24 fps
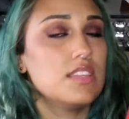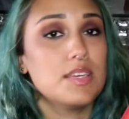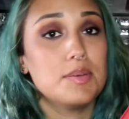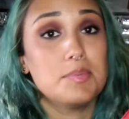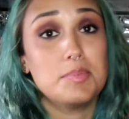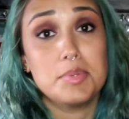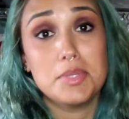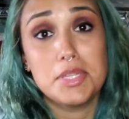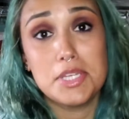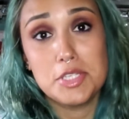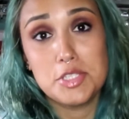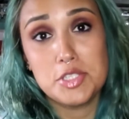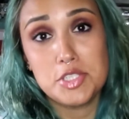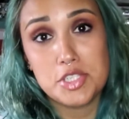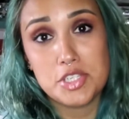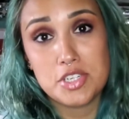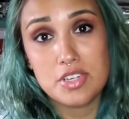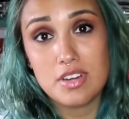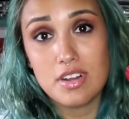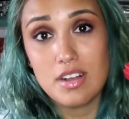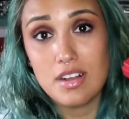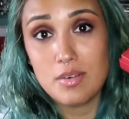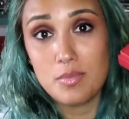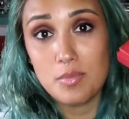blood sugar
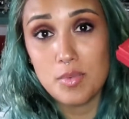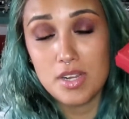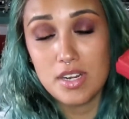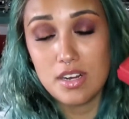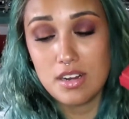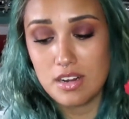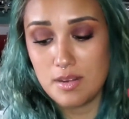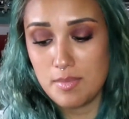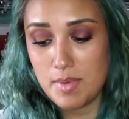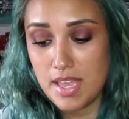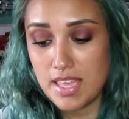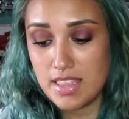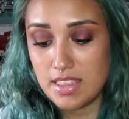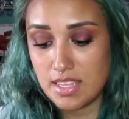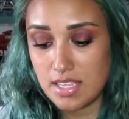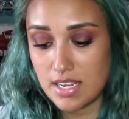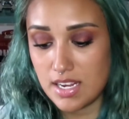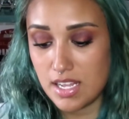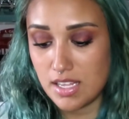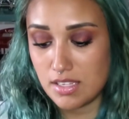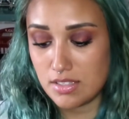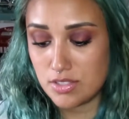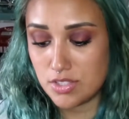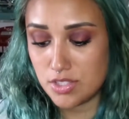on one arm, and then
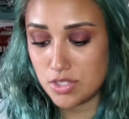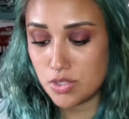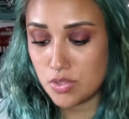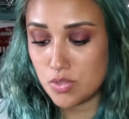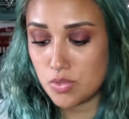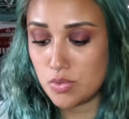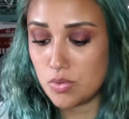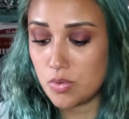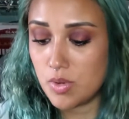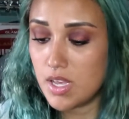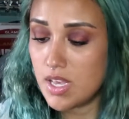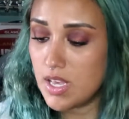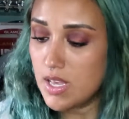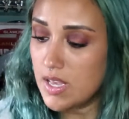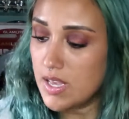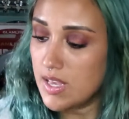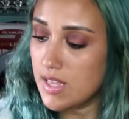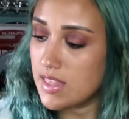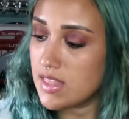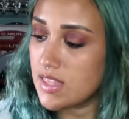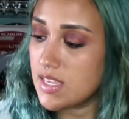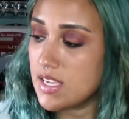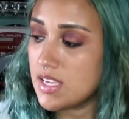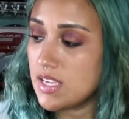I'll do
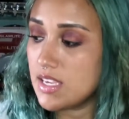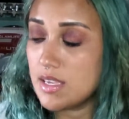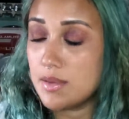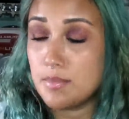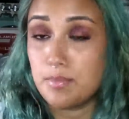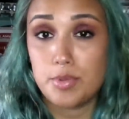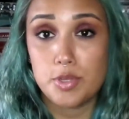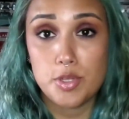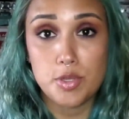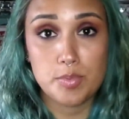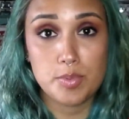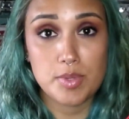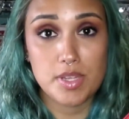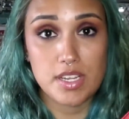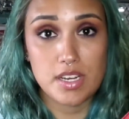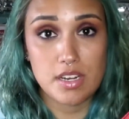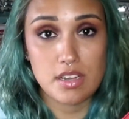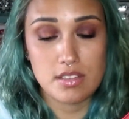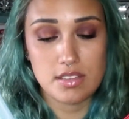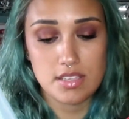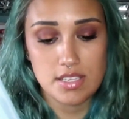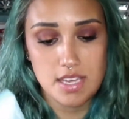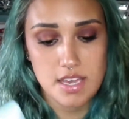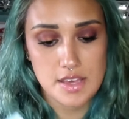the blue blood
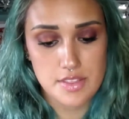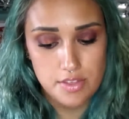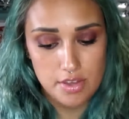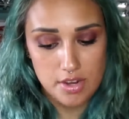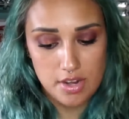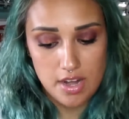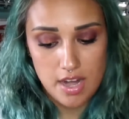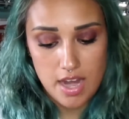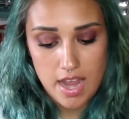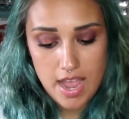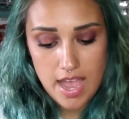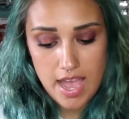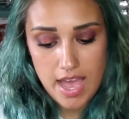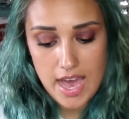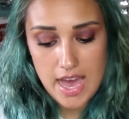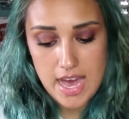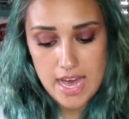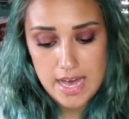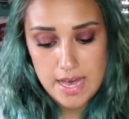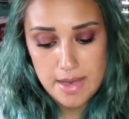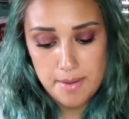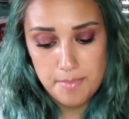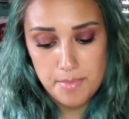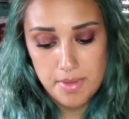on the other.
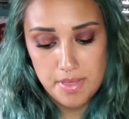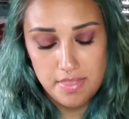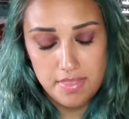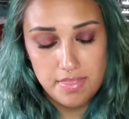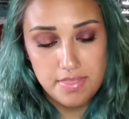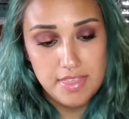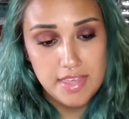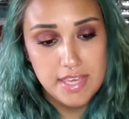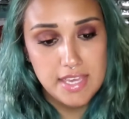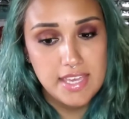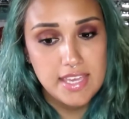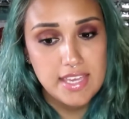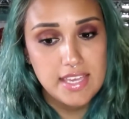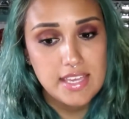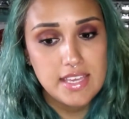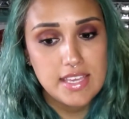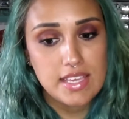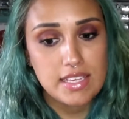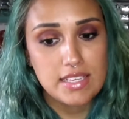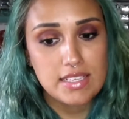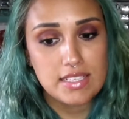They